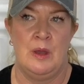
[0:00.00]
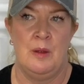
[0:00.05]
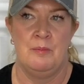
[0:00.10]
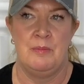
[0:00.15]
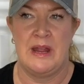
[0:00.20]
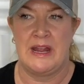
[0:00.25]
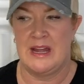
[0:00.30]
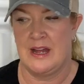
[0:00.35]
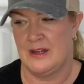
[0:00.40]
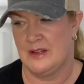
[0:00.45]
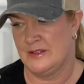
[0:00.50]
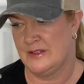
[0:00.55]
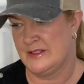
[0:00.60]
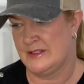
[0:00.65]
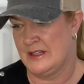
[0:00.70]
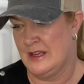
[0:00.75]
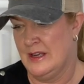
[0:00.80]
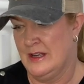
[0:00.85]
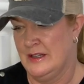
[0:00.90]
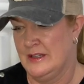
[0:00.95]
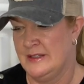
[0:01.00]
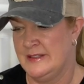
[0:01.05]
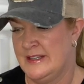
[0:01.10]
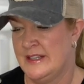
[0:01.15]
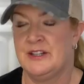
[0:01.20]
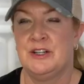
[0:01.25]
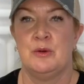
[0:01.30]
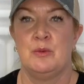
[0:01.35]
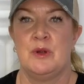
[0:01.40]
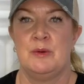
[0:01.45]
because
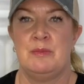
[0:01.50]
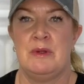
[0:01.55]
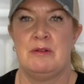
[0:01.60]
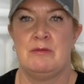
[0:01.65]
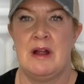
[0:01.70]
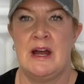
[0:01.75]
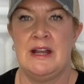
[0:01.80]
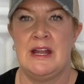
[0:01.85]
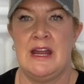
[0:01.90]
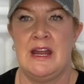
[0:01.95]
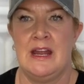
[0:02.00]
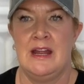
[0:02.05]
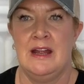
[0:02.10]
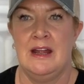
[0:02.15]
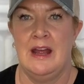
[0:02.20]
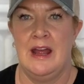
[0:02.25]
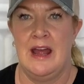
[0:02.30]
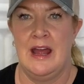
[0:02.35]
dinner would be ready